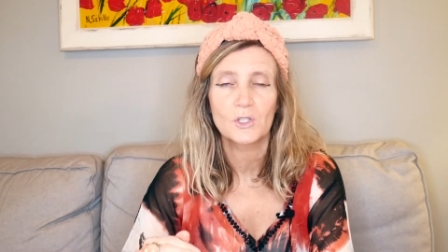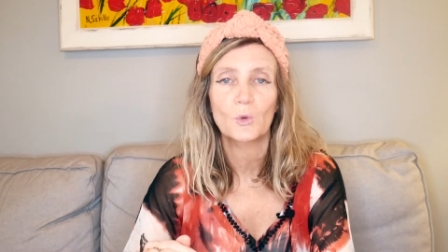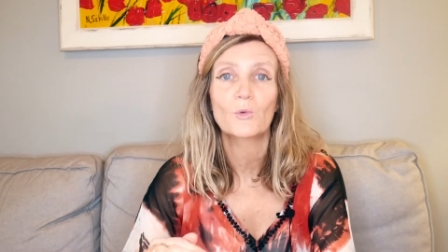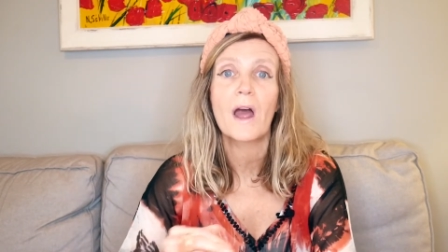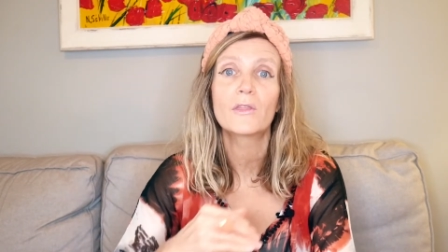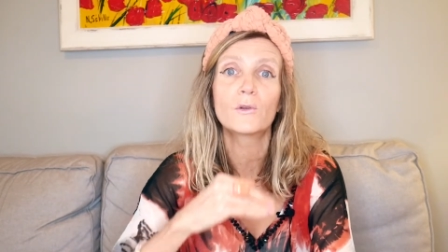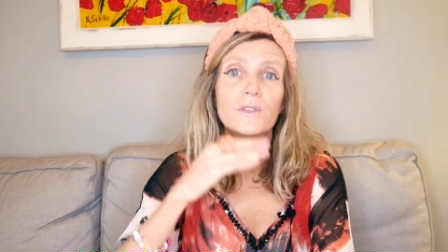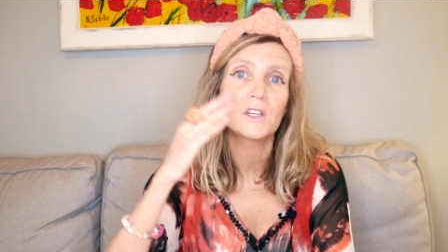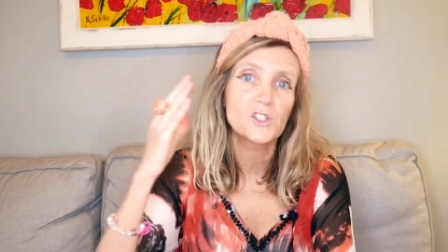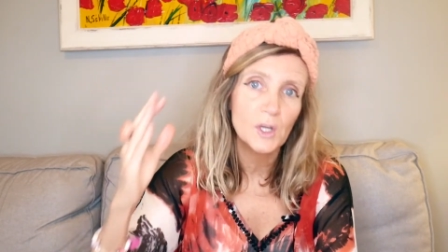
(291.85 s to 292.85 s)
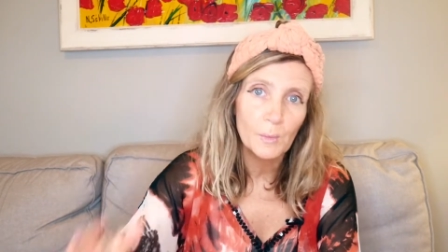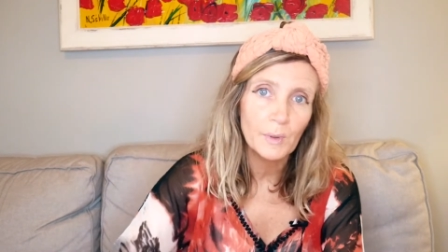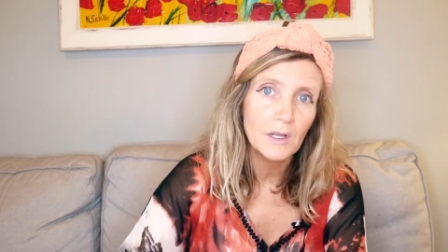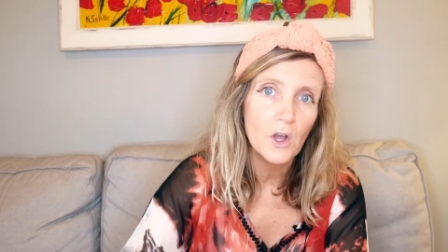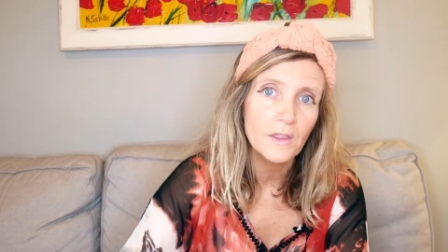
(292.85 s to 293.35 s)
So rather than
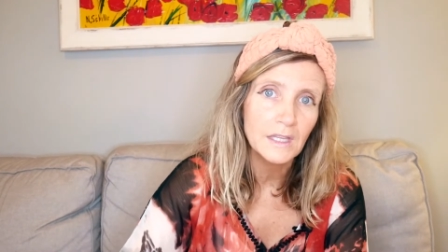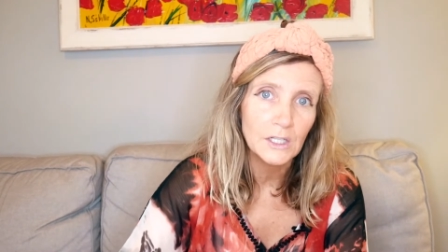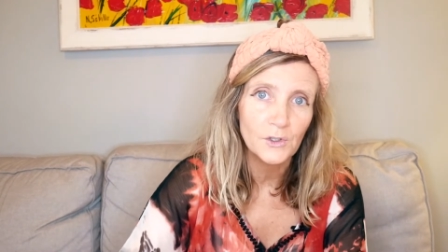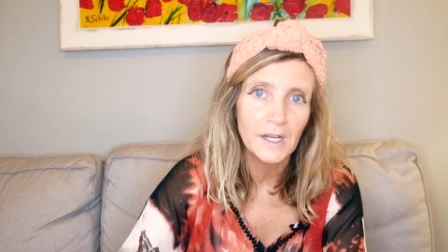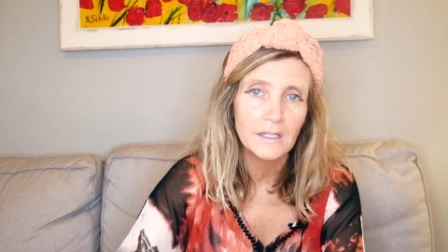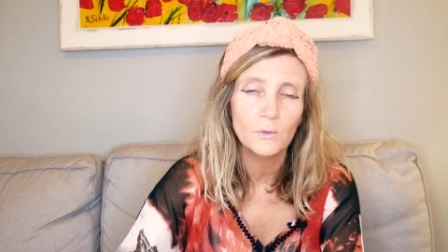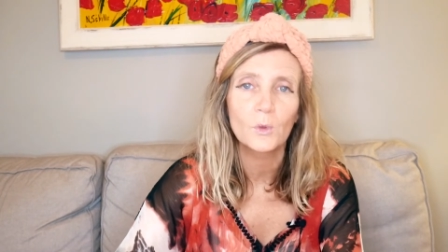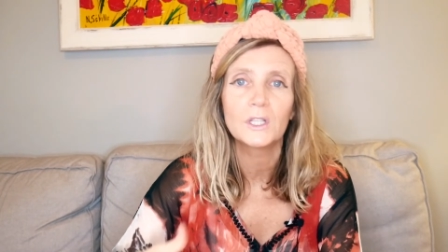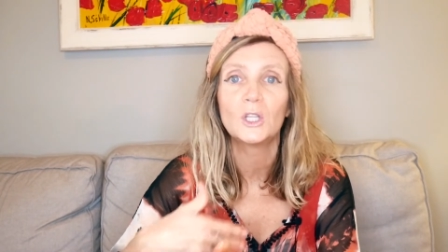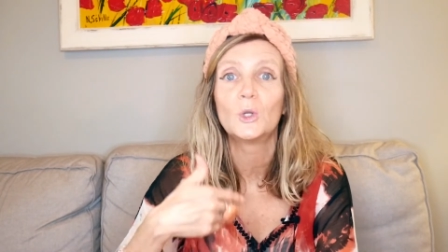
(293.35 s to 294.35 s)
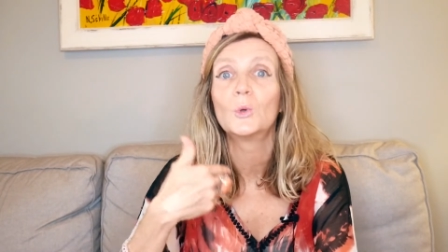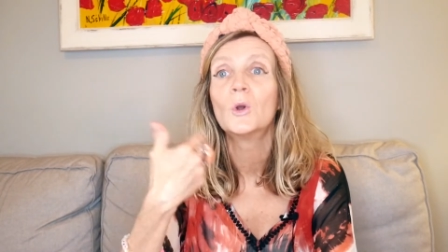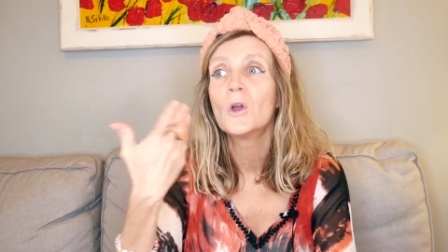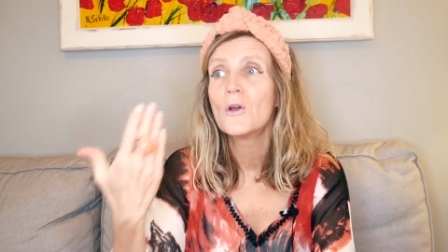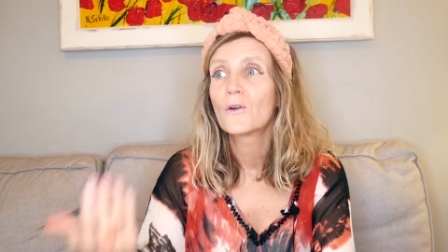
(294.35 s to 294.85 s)
jumping on the internet when you
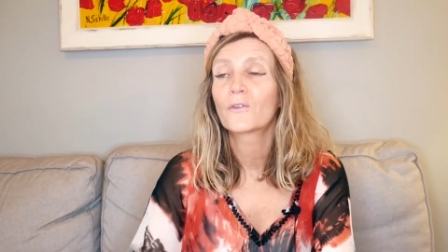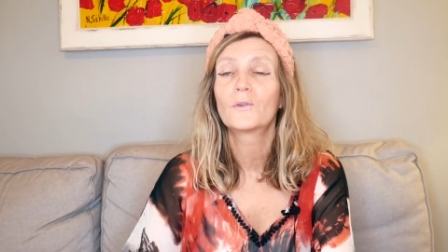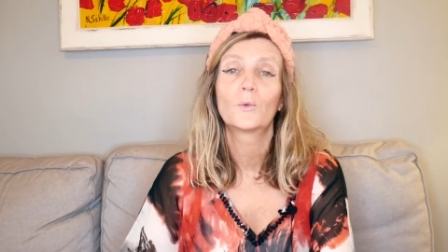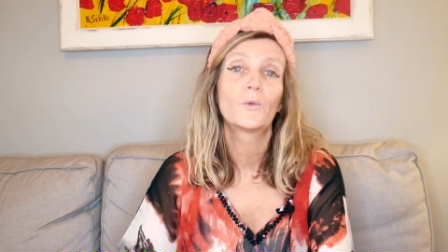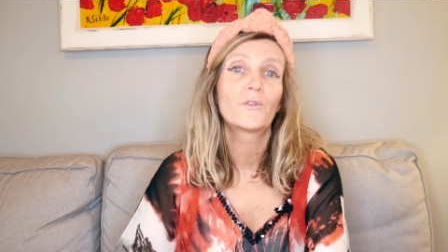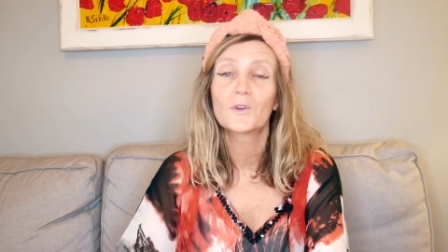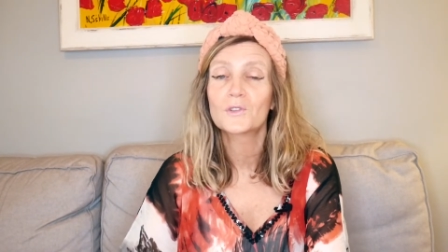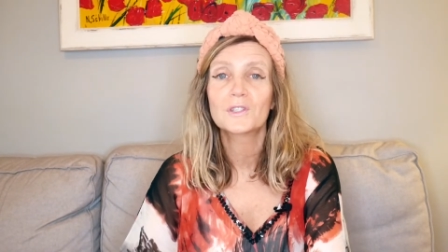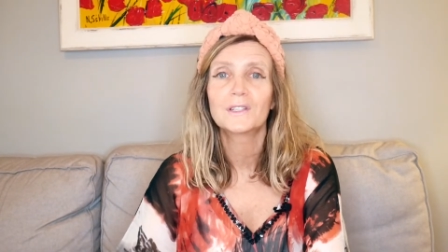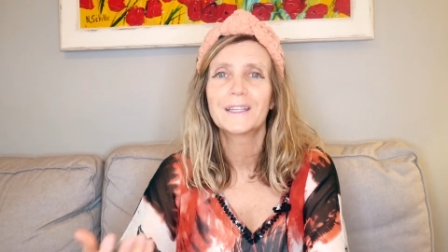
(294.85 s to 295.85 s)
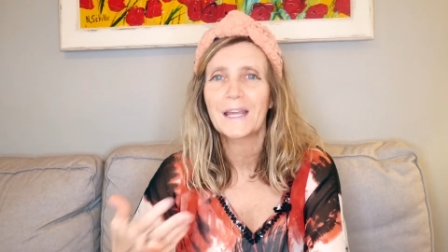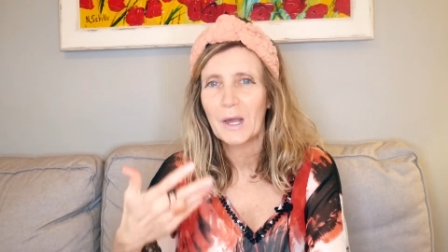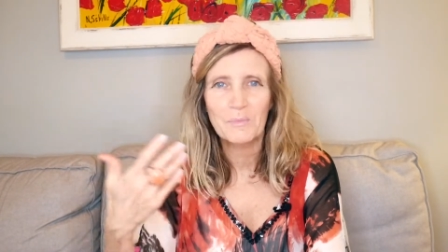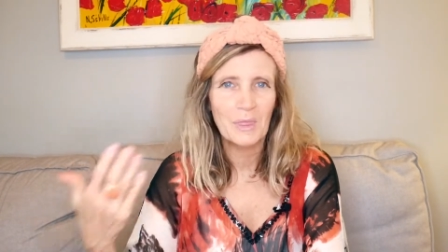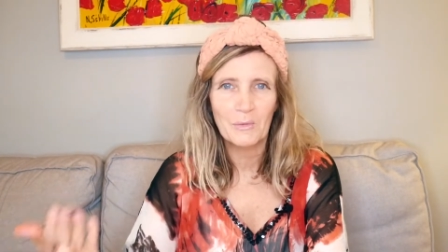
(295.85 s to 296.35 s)
f- first get
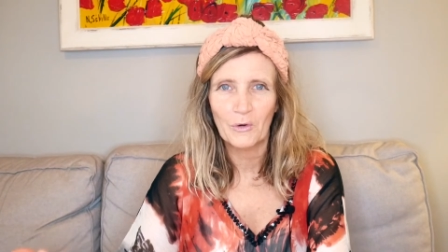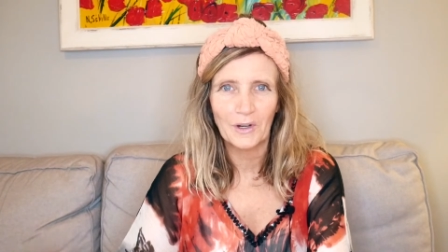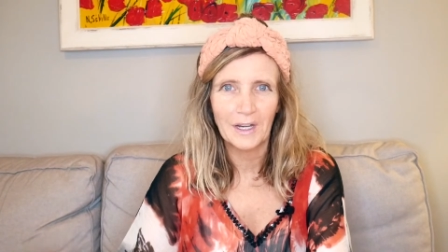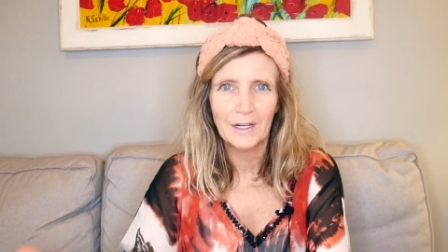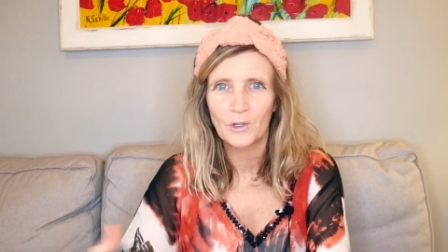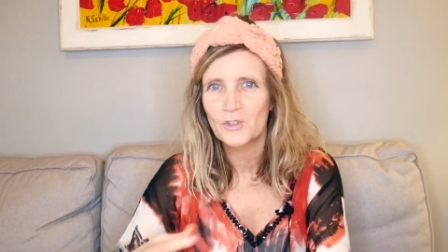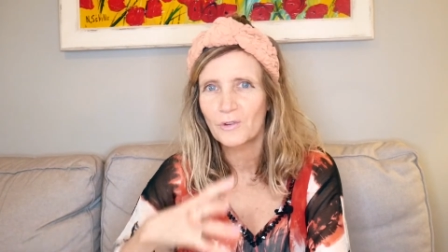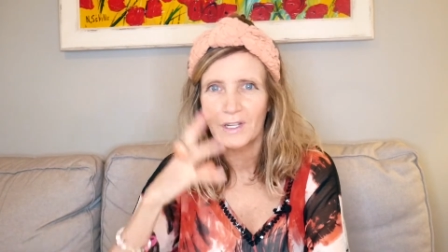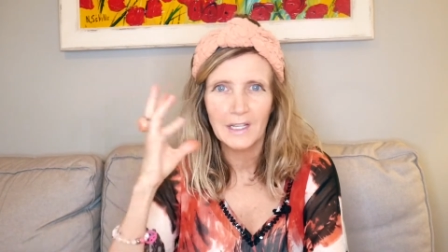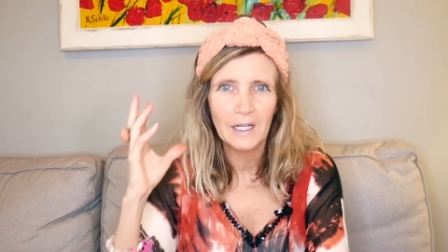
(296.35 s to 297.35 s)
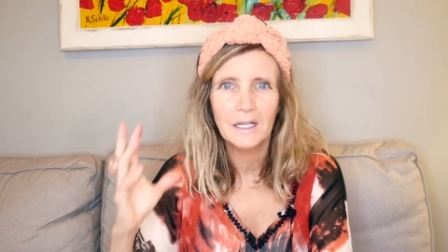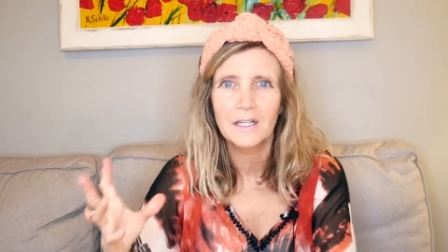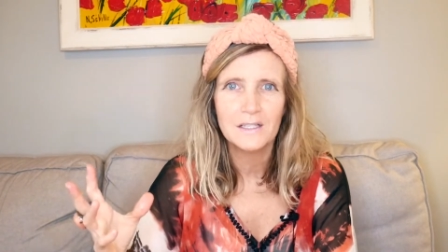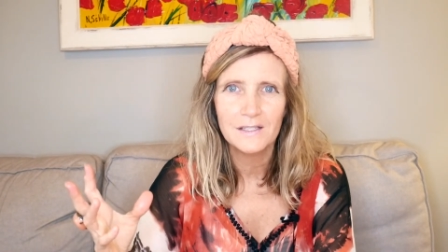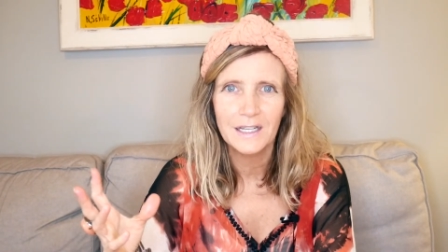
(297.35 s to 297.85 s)
up in the morning or drinking
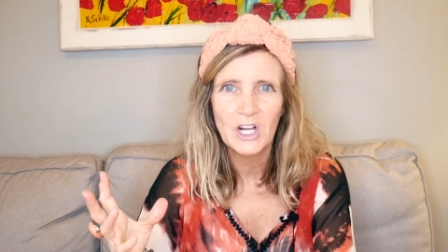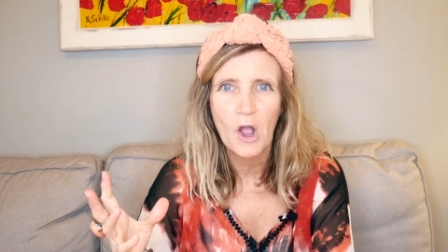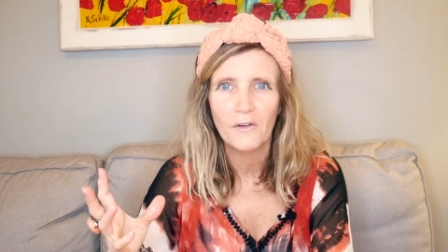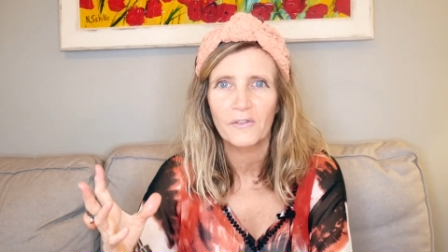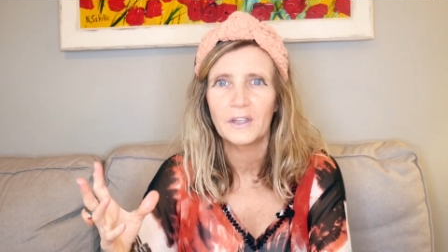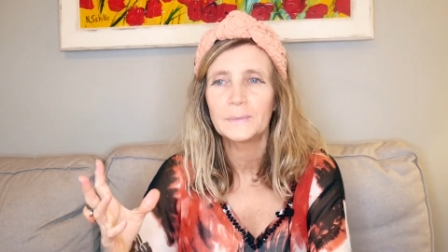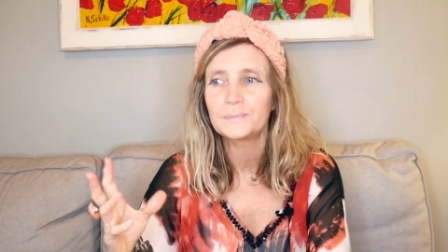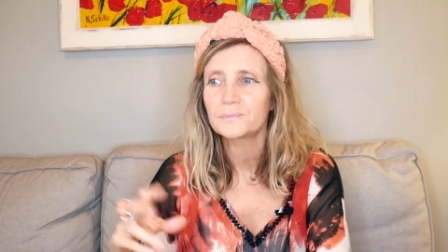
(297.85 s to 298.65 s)
guzzling coffee,